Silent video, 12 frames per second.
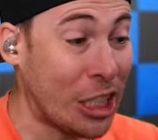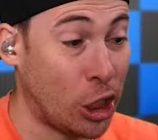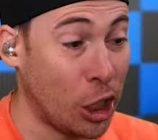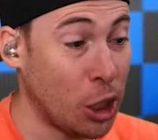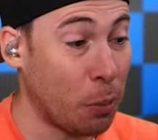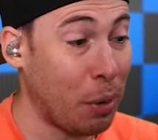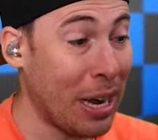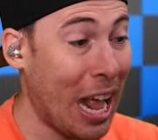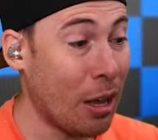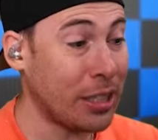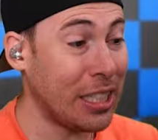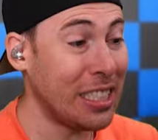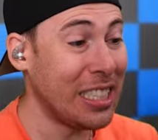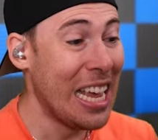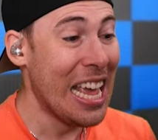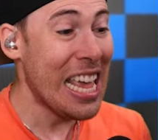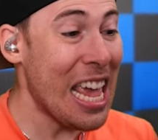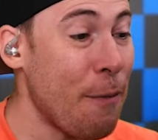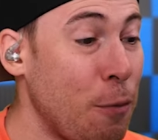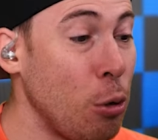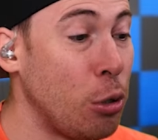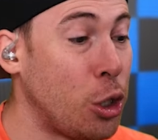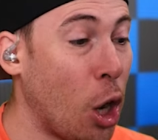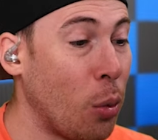gingerbread house is if you
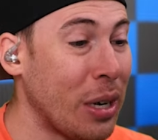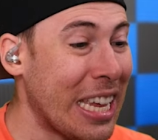don't